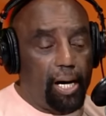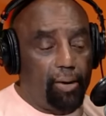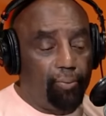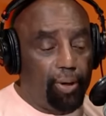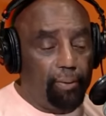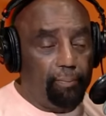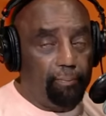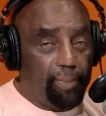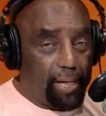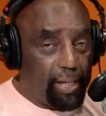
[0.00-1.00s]
I want
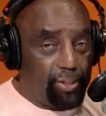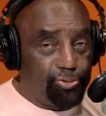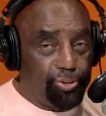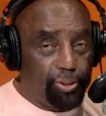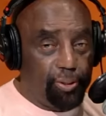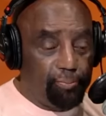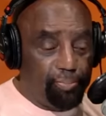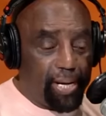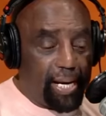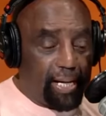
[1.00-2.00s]
my country
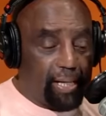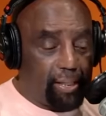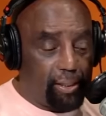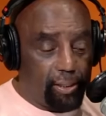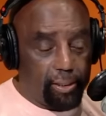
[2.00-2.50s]
back.